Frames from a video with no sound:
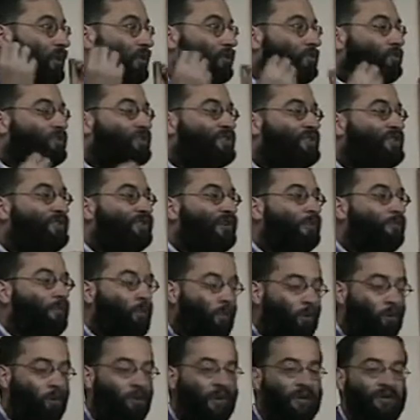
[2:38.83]
You see them
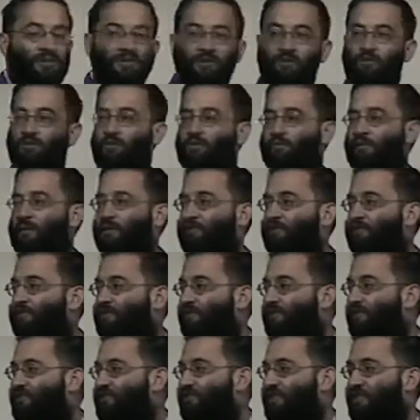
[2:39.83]
always, they go around with
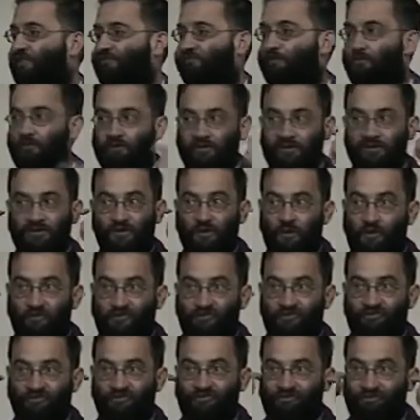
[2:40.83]
their cell phones
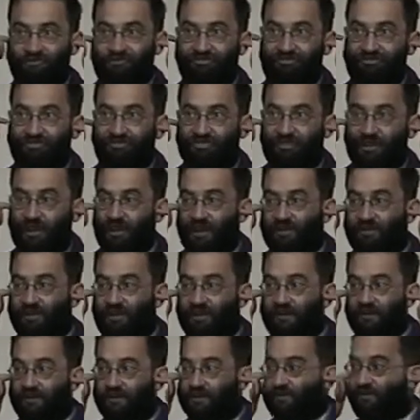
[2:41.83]
and
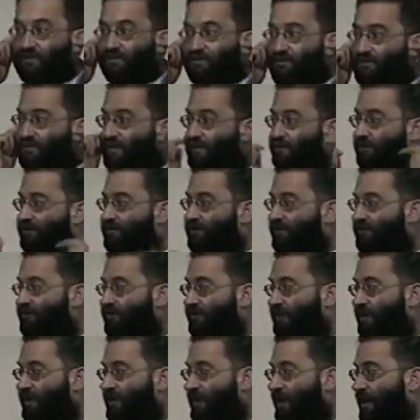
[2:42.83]
their ears are
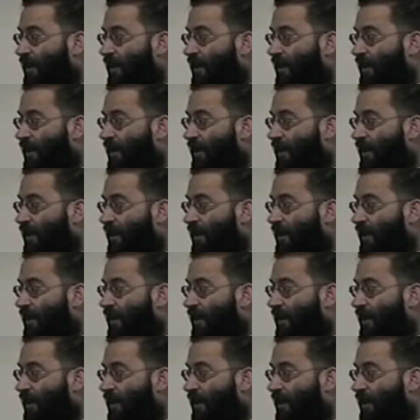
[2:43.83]
connected.